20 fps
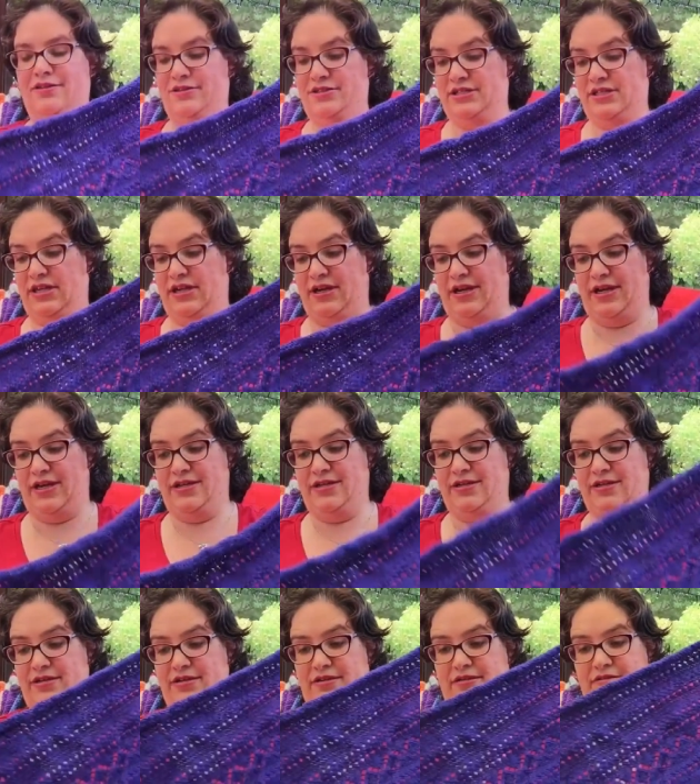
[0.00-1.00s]
side,
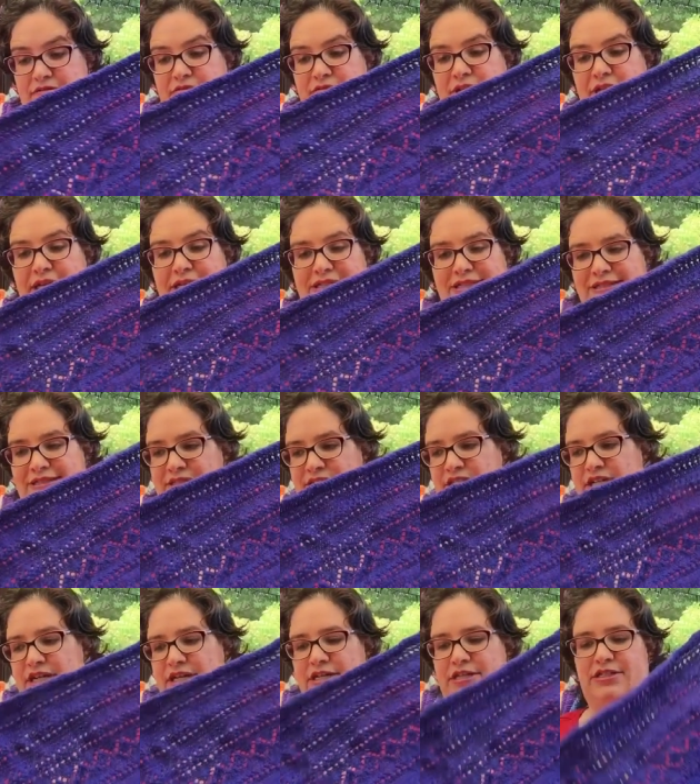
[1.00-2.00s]
like it doesn't
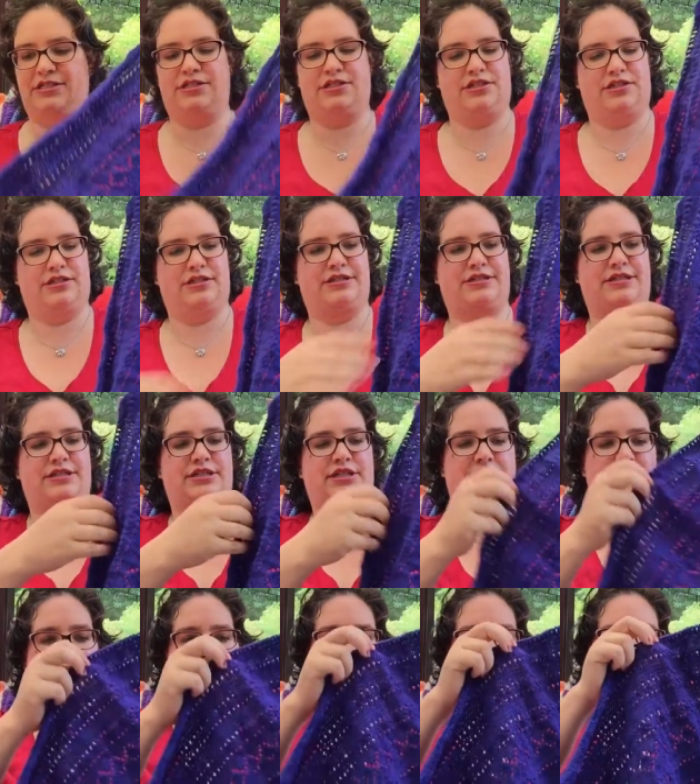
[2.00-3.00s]
change the stitch
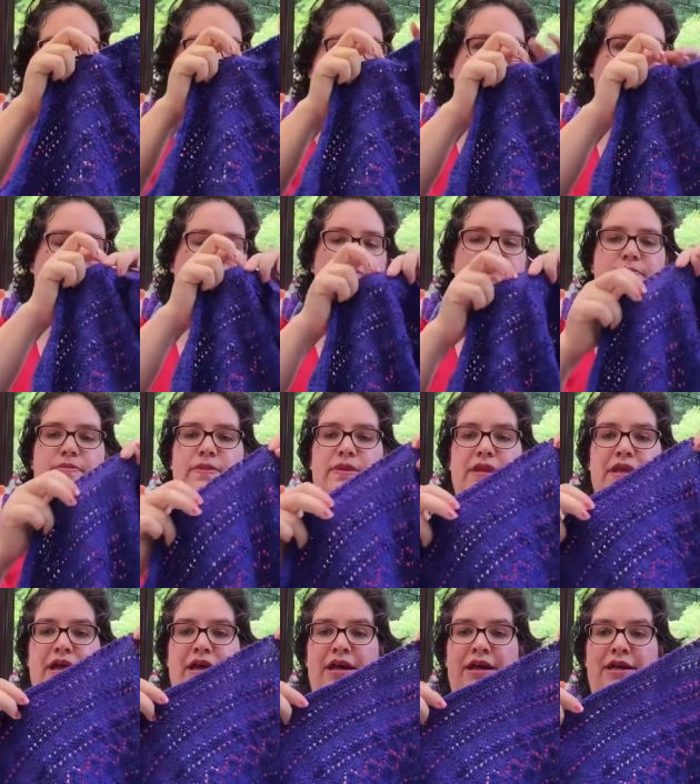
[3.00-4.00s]
count or anything,
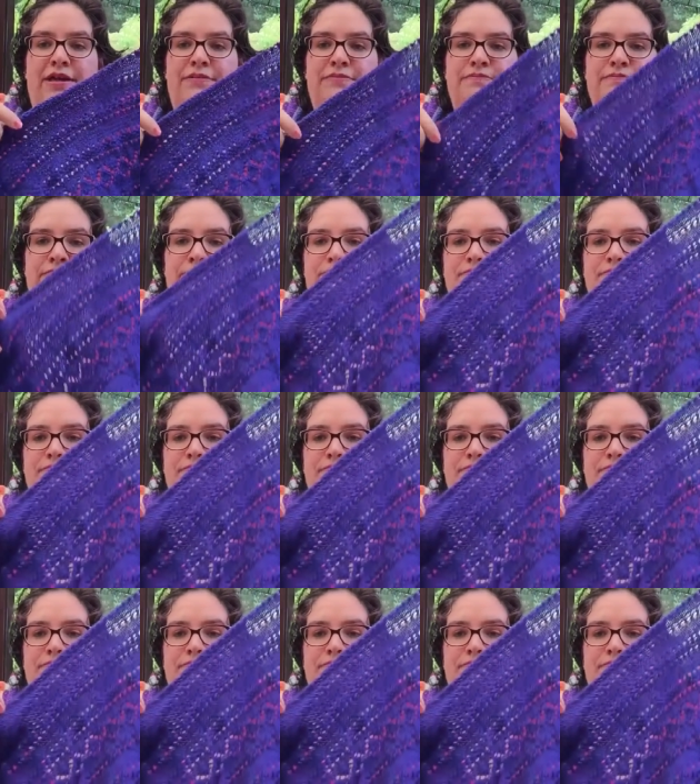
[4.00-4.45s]
in